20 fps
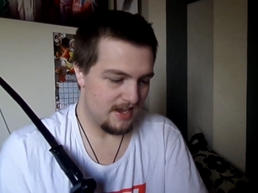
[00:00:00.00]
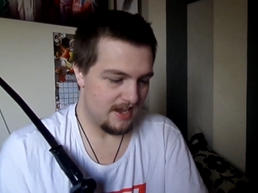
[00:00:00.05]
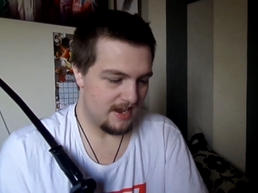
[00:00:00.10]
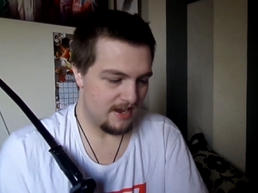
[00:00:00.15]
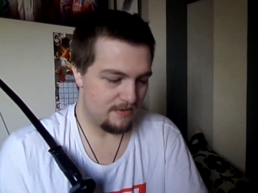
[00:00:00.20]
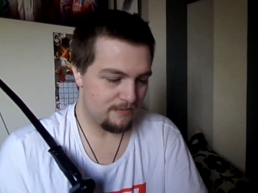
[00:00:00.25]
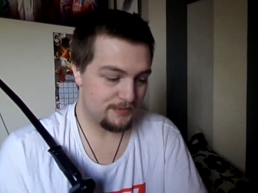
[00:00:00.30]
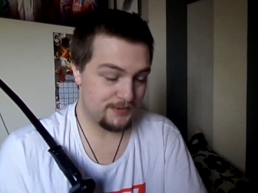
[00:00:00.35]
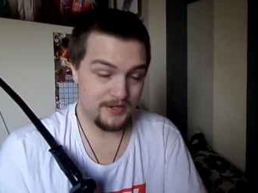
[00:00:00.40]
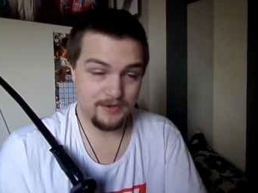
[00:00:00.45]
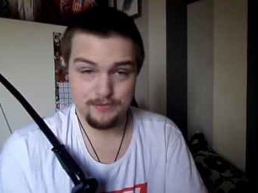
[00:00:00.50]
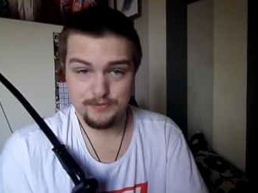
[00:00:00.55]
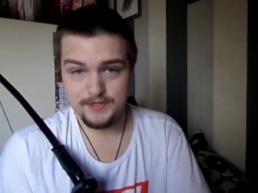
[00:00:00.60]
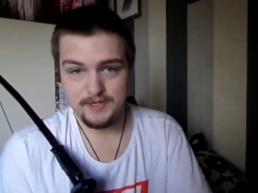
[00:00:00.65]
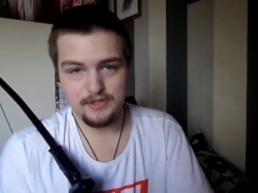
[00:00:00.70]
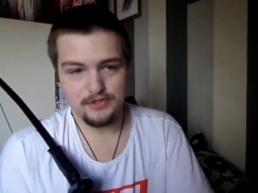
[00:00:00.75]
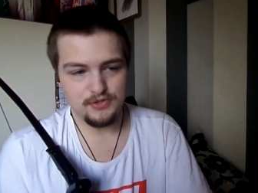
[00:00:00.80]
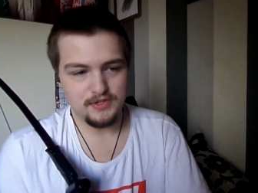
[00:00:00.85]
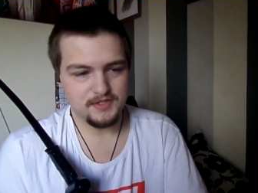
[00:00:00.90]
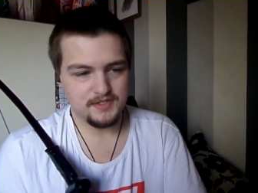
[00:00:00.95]
it, it was
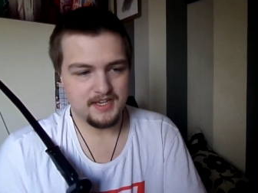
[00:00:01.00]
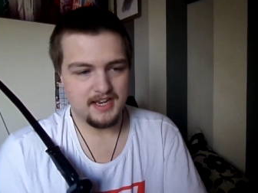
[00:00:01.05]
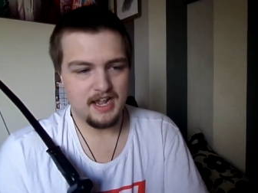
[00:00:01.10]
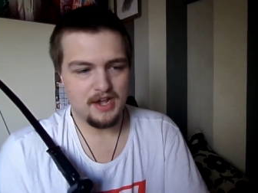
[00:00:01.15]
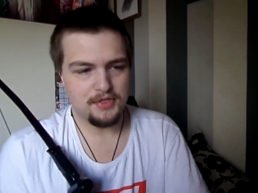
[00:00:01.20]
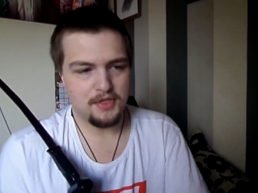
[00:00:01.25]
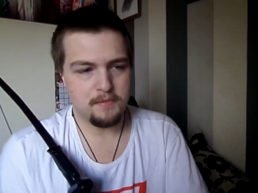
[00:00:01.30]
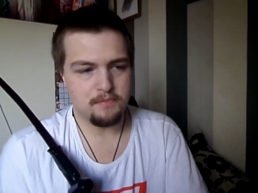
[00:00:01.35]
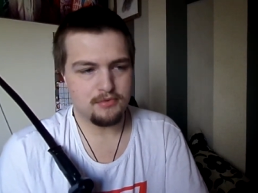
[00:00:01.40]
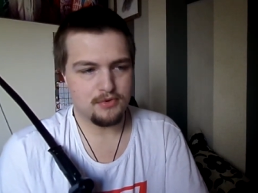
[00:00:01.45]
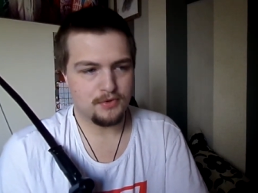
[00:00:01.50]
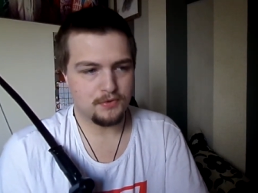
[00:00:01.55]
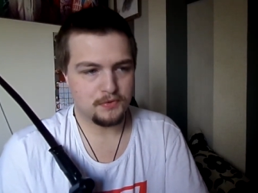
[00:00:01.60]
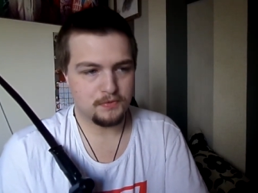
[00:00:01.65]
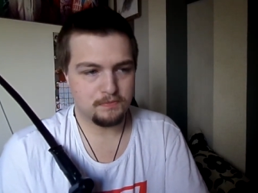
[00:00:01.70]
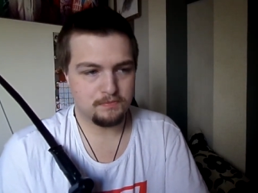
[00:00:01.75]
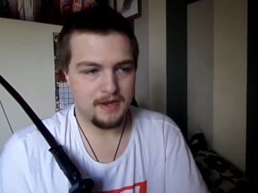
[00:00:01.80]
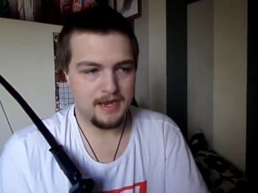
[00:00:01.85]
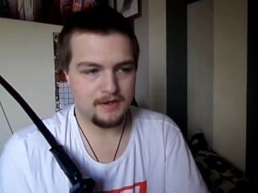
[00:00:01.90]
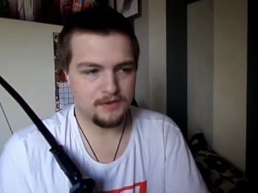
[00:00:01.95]
interesting how they brought
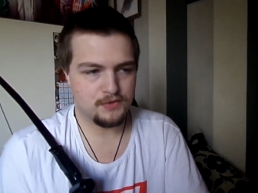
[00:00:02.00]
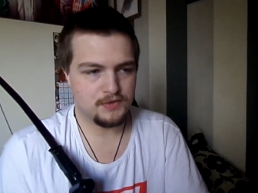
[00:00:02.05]
back